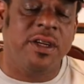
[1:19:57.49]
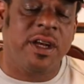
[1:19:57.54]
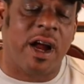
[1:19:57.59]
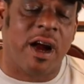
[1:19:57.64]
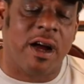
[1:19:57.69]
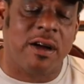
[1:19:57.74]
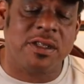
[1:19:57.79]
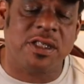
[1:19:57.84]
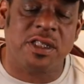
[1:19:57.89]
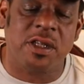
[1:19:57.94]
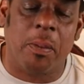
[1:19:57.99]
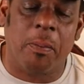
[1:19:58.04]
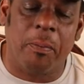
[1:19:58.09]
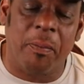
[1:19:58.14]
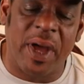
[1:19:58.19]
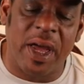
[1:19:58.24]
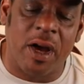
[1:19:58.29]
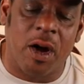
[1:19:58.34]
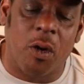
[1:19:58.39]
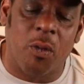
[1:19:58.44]
Daryl
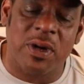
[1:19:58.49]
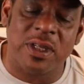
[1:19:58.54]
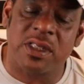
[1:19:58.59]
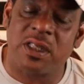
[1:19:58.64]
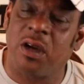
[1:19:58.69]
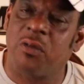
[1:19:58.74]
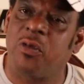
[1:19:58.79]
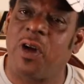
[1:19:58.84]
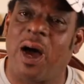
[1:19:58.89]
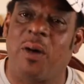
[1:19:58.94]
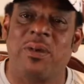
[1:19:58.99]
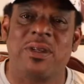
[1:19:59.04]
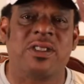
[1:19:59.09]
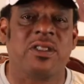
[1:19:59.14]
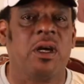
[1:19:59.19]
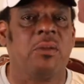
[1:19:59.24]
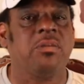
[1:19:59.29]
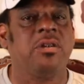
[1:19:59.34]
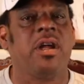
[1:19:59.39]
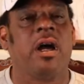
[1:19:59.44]
Shamel. What's up, Rob?
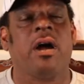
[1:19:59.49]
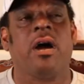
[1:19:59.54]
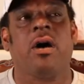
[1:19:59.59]
What's up,